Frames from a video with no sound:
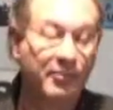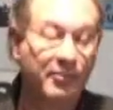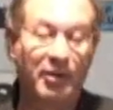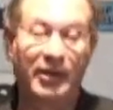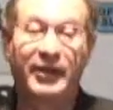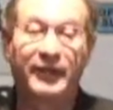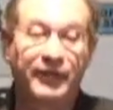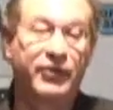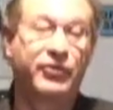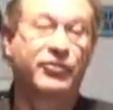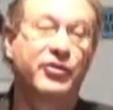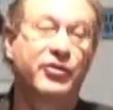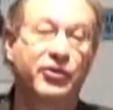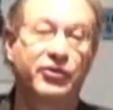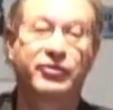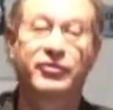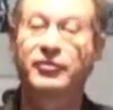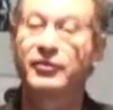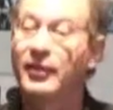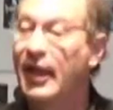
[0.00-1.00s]
But if
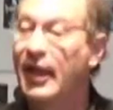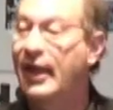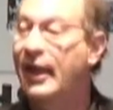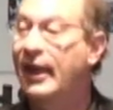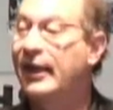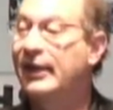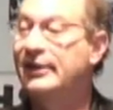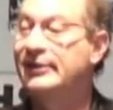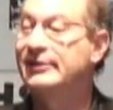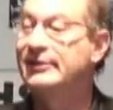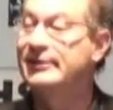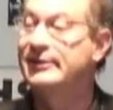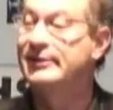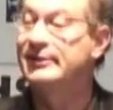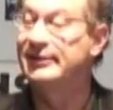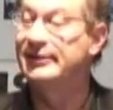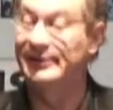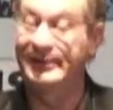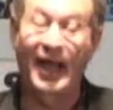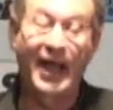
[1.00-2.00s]
Israel
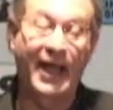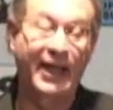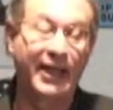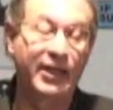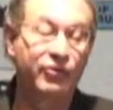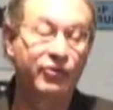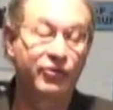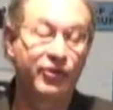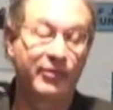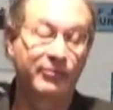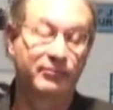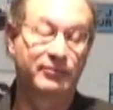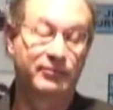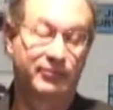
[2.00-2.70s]
decides